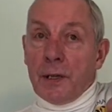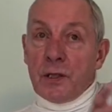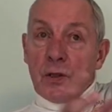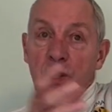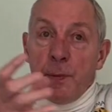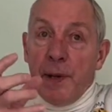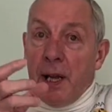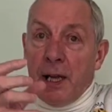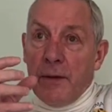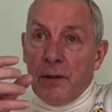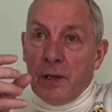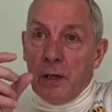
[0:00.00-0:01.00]
So it's a bit like
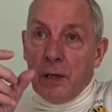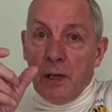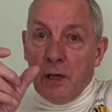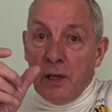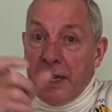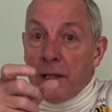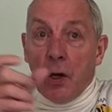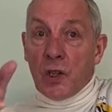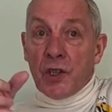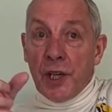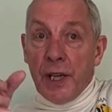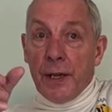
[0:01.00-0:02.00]
having a link on a
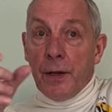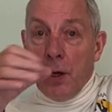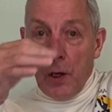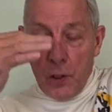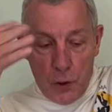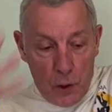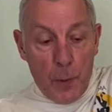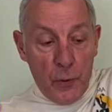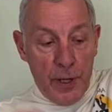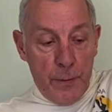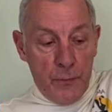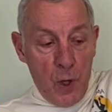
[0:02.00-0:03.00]
chain not
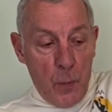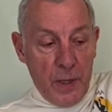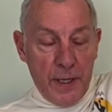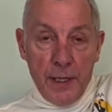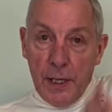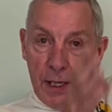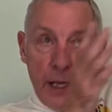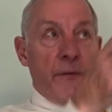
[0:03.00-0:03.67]
operating properly, and